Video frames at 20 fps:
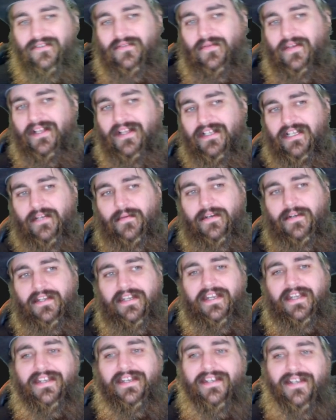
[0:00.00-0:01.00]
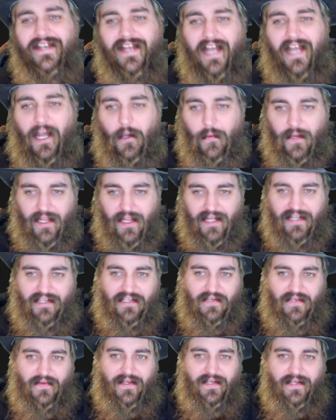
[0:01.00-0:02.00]
Welcome on in. How are we all
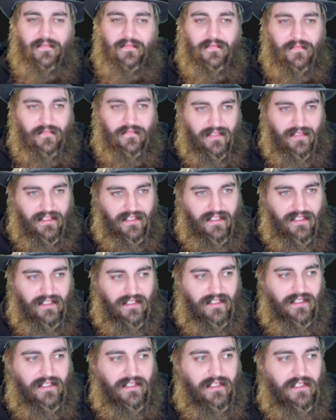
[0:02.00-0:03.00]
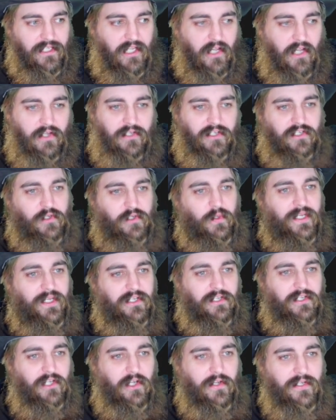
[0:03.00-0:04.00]
doing? So, just a quick
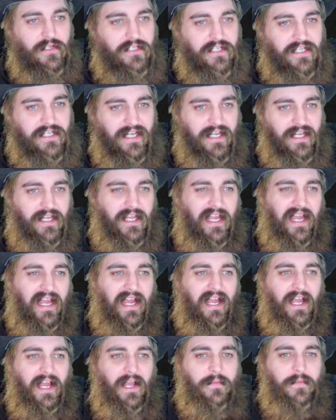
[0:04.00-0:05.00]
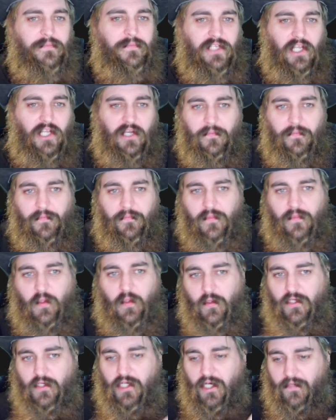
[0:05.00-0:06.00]
tutorial today.
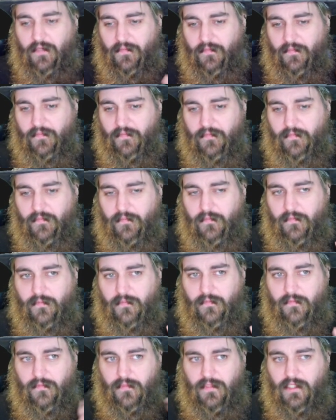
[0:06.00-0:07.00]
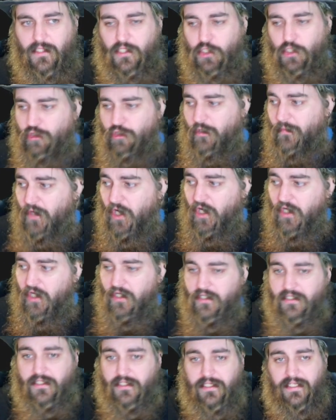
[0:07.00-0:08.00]
We've got Streamer.bot
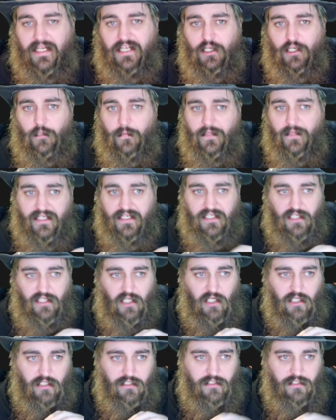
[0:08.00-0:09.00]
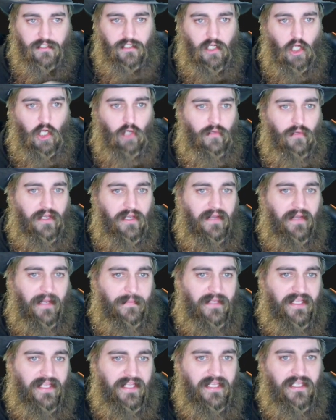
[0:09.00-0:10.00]
all set up and installed, all running
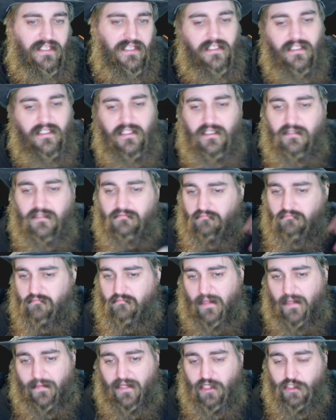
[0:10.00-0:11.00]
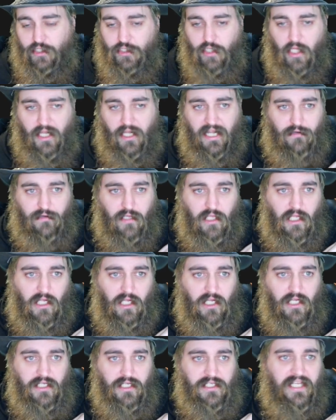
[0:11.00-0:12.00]
happily. Maybe controlling our
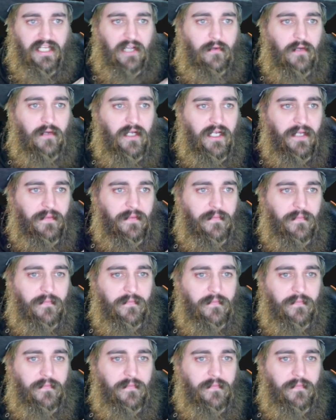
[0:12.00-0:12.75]
alerts, our